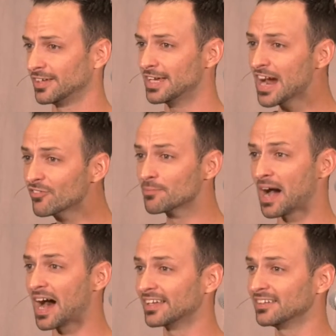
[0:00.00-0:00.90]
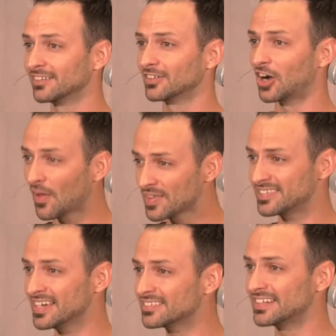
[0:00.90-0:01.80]
Everybody on the
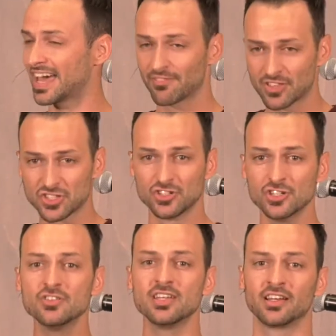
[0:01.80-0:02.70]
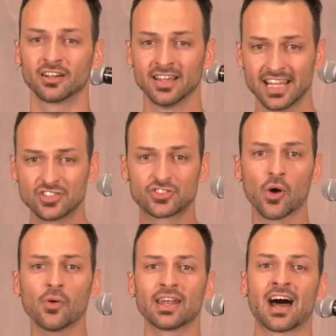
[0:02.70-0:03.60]
10th day of this new year is
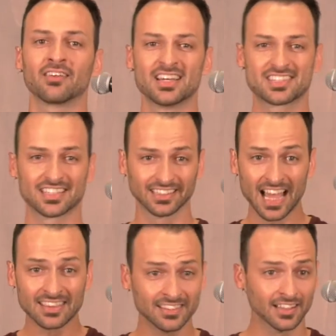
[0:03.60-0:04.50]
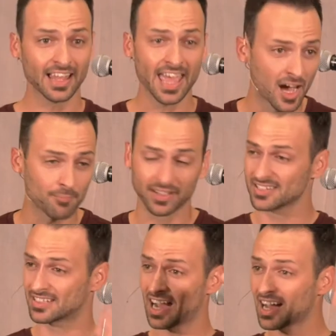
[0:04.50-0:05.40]
going out, selecting a lamb
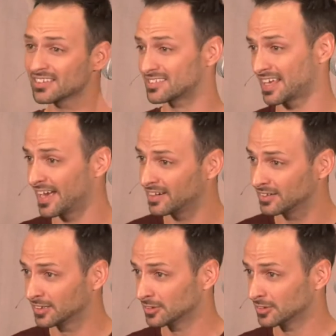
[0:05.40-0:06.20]
because God said,